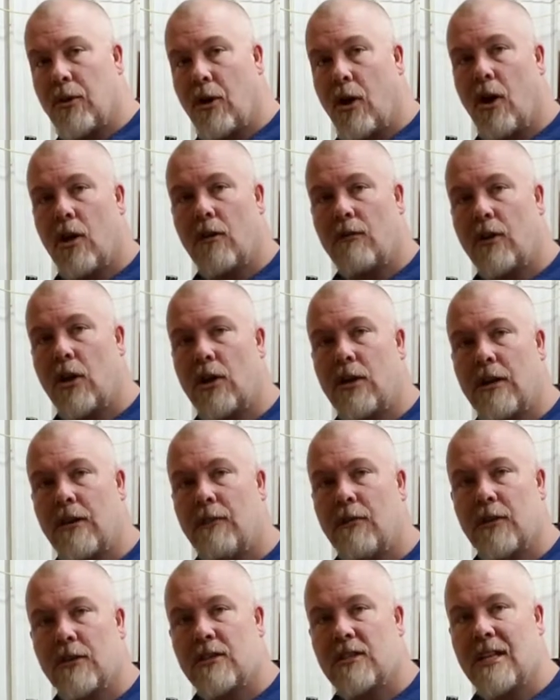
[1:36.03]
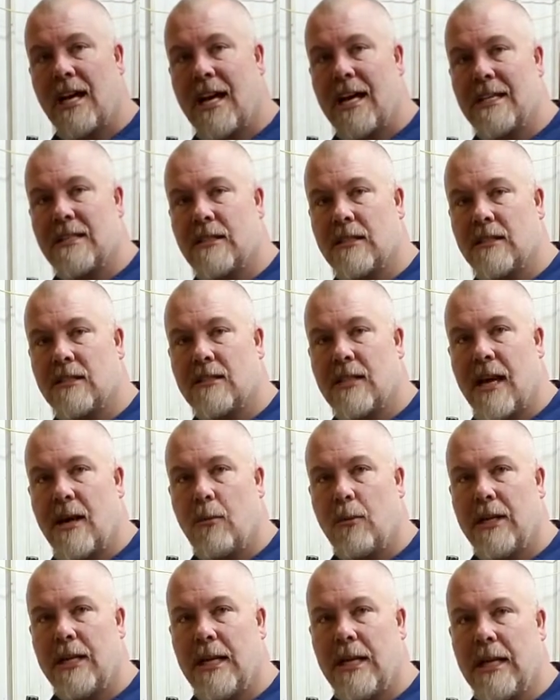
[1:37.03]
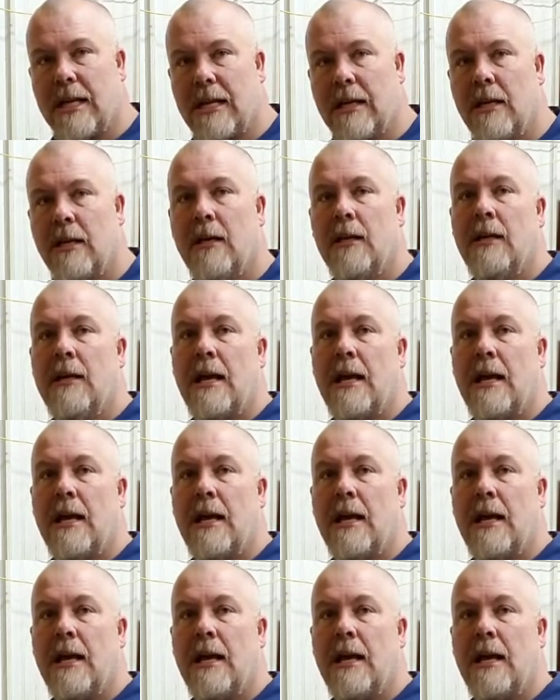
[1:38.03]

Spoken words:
with all of our different sizes that we need,